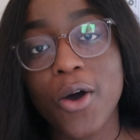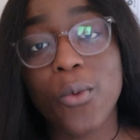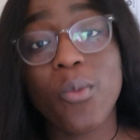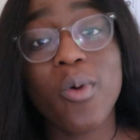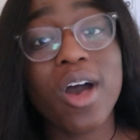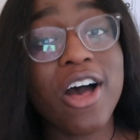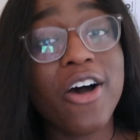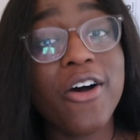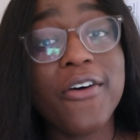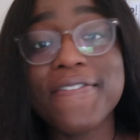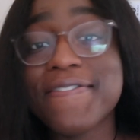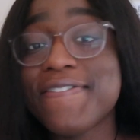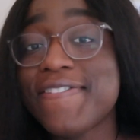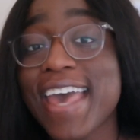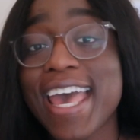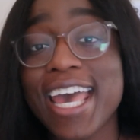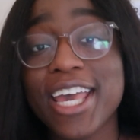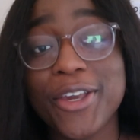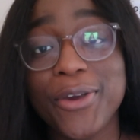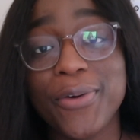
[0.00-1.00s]
Well,
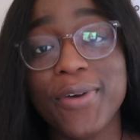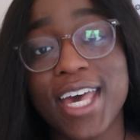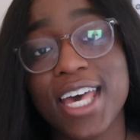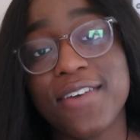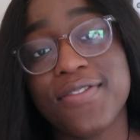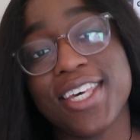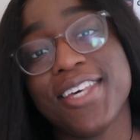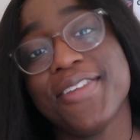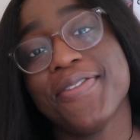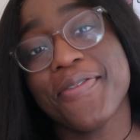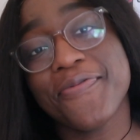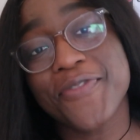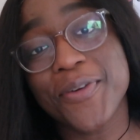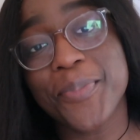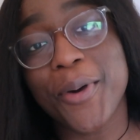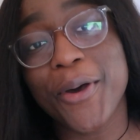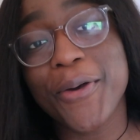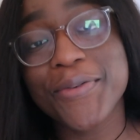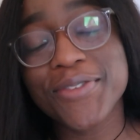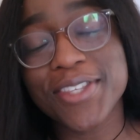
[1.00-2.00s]
there you have it, the
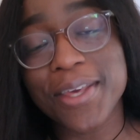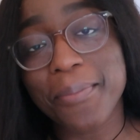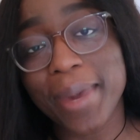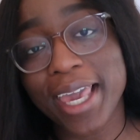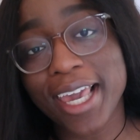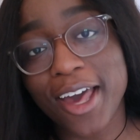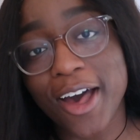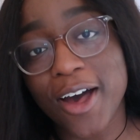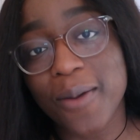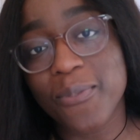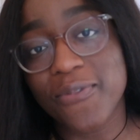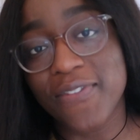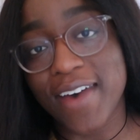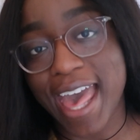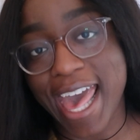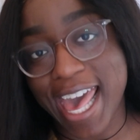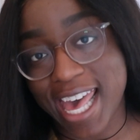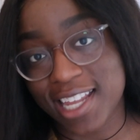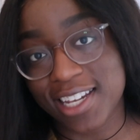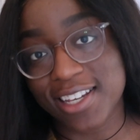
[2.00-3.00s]
bones that make up the
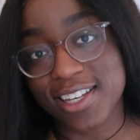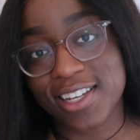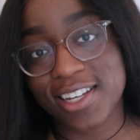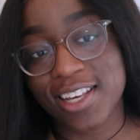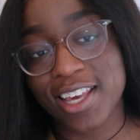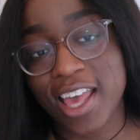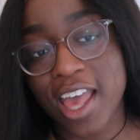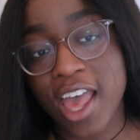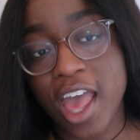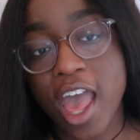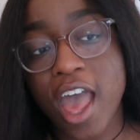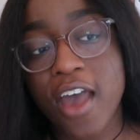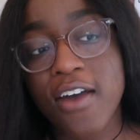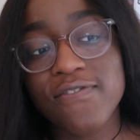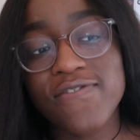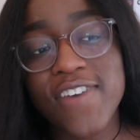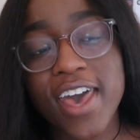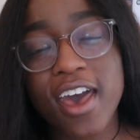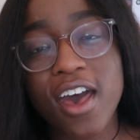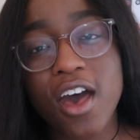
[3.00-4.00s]
hand.
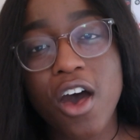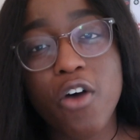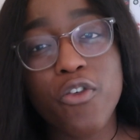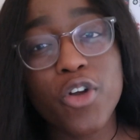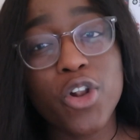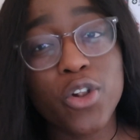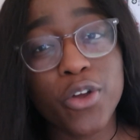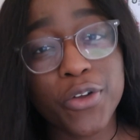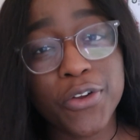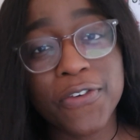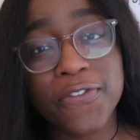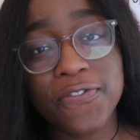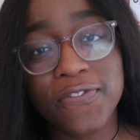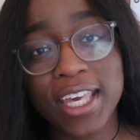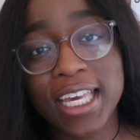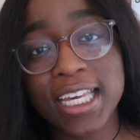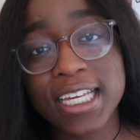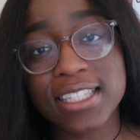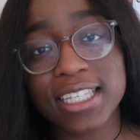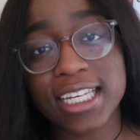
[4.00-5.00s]
There are a lot of
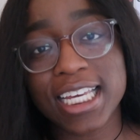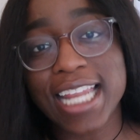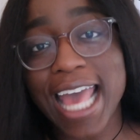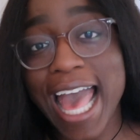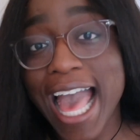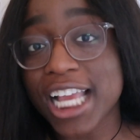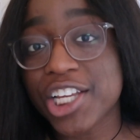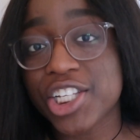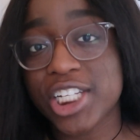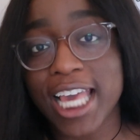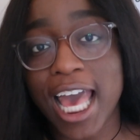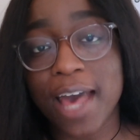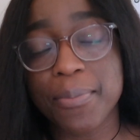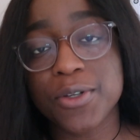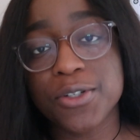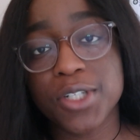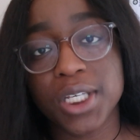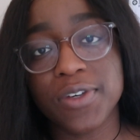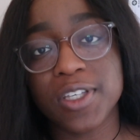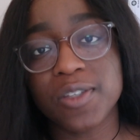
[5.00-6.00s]
things that can actually
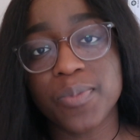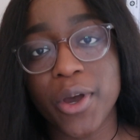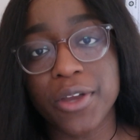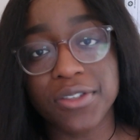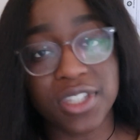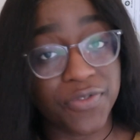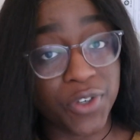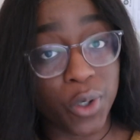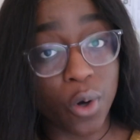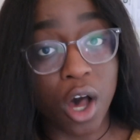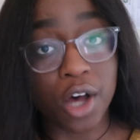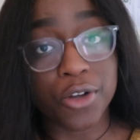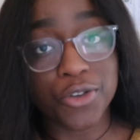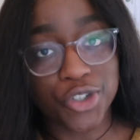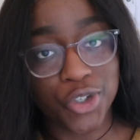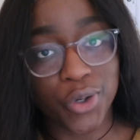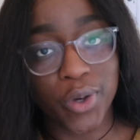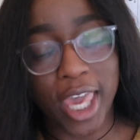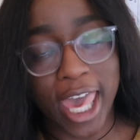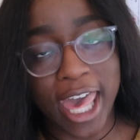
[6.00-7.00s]
happen to these bones if you
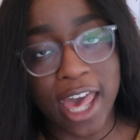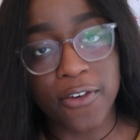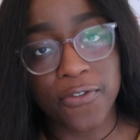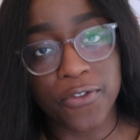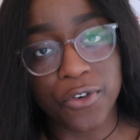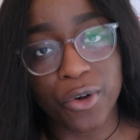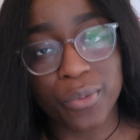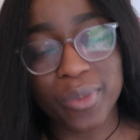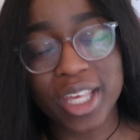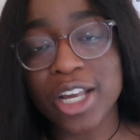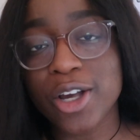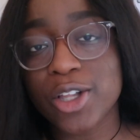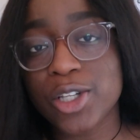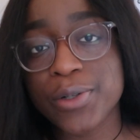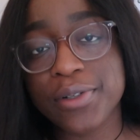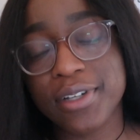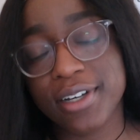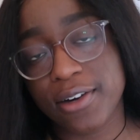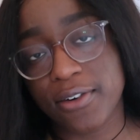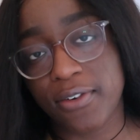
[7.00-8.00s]
aren't too careful,
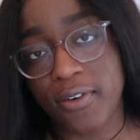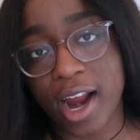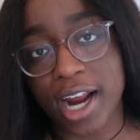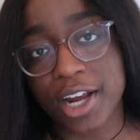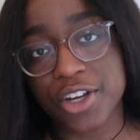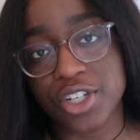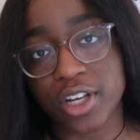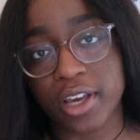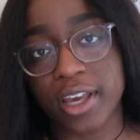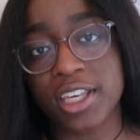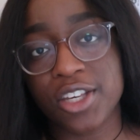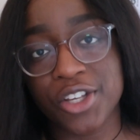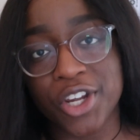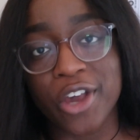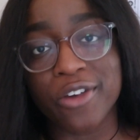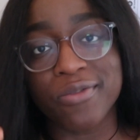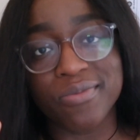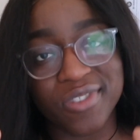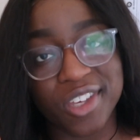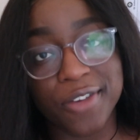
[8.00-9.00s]
including a fracture, you
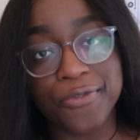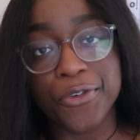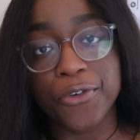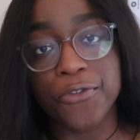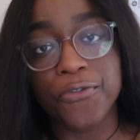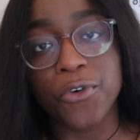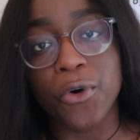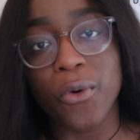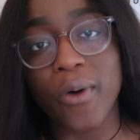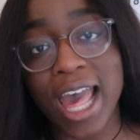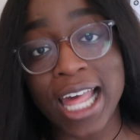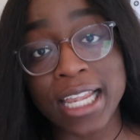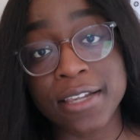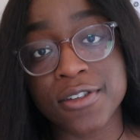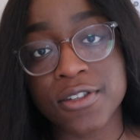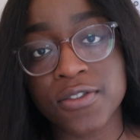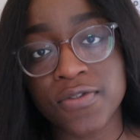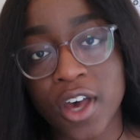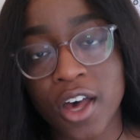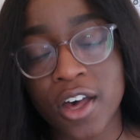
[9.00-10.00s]
know, if you fall
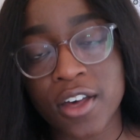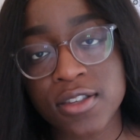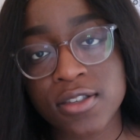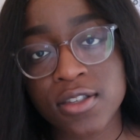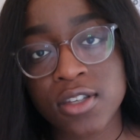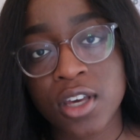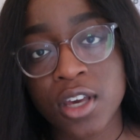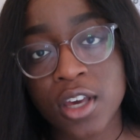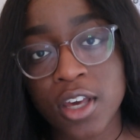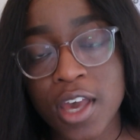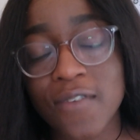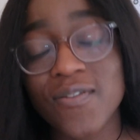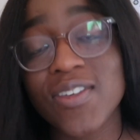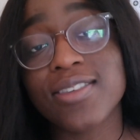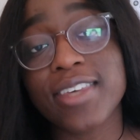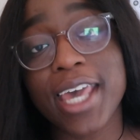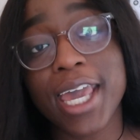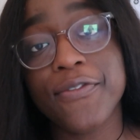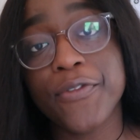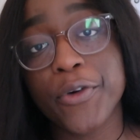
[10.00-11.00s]
hands first. The
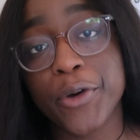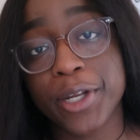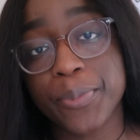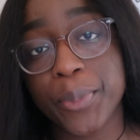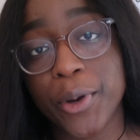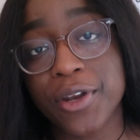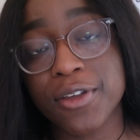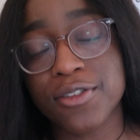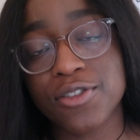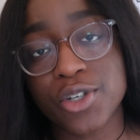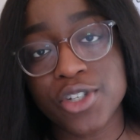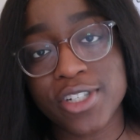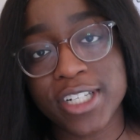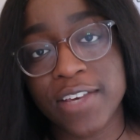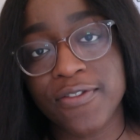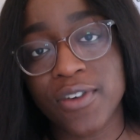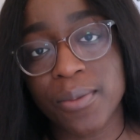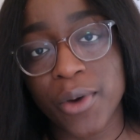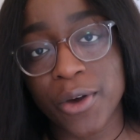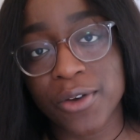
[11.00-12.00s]
scaphoid bone is
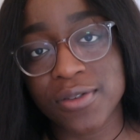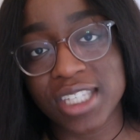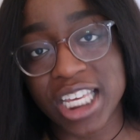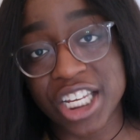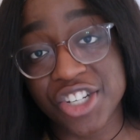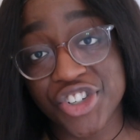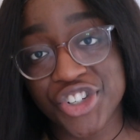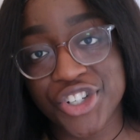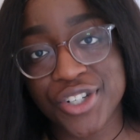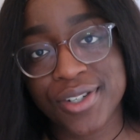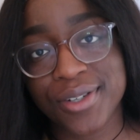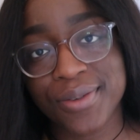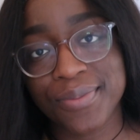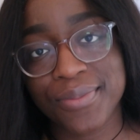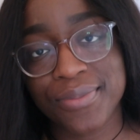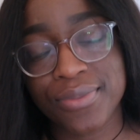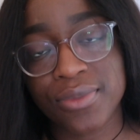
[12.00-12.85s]
usually the most injured.